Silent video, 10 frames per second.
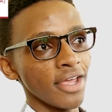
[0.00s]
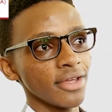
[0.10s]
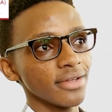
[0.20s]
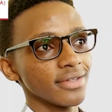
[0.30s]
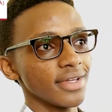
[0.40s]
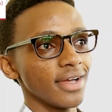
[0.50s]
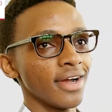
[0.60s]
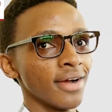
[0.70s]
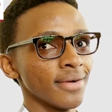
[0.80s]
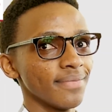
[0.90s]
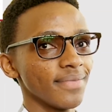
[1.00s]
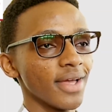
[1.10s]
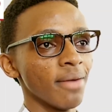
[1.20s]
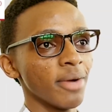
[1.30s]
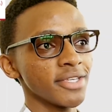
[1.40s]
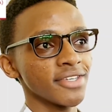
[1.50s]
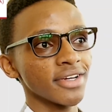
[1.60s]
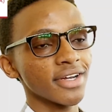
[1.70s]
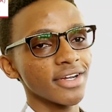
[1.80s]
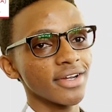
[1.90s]
Hey, I'm
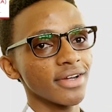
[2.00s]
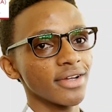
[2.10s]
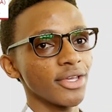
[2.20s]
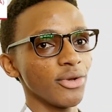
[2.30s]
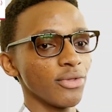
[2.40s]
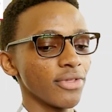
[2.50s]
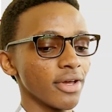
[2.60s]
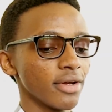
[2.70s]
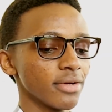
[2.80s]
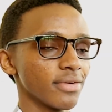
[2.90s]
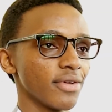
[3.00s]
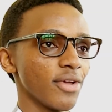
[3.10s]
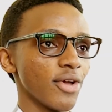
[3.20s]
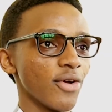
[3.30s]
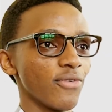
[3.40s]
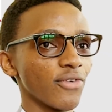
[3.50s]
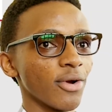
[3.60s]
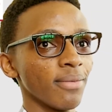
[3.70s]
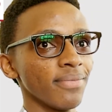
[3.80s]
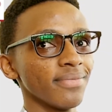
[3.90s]
Isaac Kinuthia
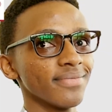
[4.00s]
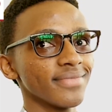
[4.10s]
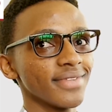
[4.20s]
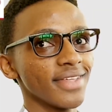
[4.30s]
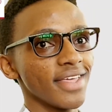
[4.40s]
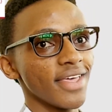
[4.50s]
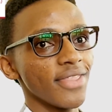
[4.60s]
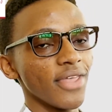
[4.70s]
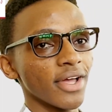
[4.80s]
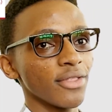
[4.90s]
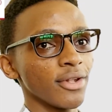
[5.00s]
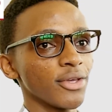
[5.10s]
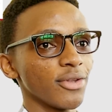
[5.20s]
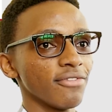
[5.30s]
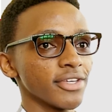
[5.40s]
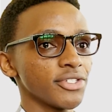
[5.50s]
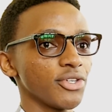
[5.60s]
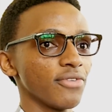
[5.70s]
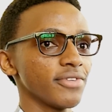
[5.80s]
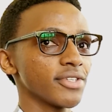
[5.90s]
from the Catholic
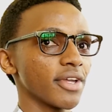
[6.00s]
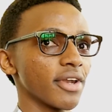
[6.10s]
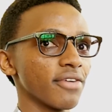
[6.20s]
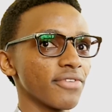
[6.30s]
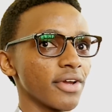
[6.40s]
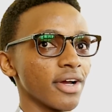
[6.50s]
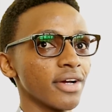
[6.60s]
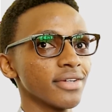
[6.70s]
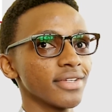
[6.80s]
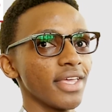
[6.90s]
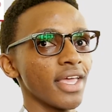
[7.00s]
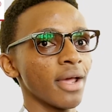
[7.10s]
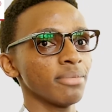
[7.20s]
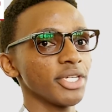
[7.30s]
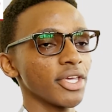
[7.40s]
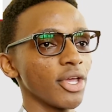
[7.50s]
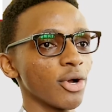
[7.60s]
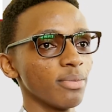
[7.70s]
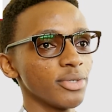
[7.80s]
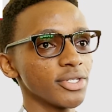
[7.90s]
University of Eastern Africa, and I'm taking
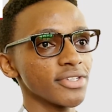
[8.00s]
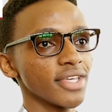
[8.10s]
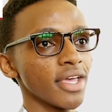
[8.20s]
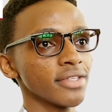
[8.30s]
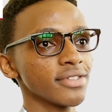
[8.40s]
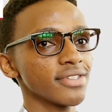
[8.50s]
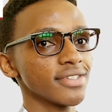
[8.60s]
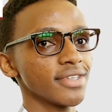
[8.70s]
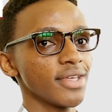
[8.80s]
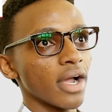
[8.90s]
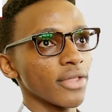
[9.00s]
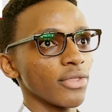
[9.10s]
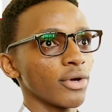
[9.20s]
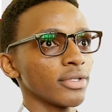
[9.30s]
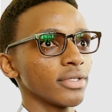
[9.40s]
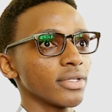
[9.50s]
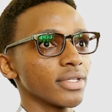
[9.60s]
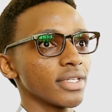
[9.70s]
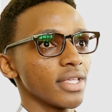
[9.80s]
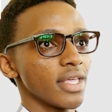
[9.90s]
computer science.
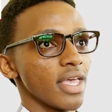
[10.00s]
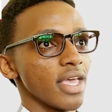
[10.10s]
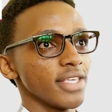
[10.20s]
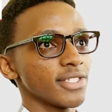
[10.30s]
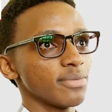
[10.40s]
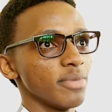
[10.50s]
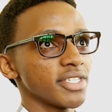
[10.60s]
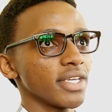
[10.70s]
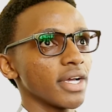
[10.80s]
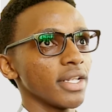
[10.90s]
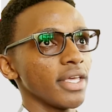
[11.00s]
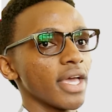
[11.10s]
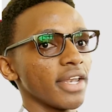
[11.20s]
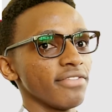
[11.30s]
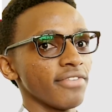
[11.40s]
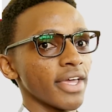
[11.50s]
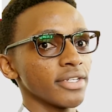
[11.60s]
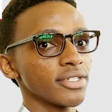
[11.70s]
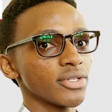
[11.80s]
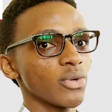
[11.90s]
Hackathon. It's basically an
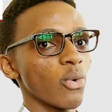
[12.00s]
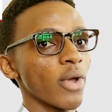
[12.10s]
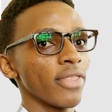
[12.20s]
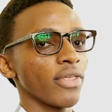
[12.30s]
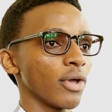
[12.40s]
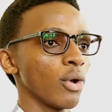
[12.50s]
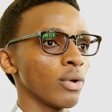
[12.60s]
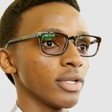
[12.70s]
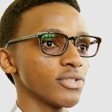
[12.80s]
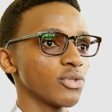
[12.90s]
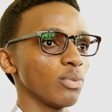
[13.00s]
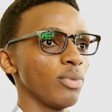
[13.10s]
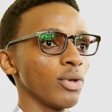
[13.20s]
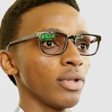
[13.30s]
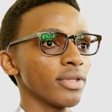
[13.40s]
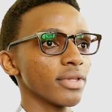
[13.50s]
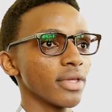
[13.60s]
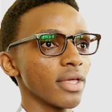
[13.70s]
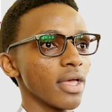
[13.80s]
event where the goal is to build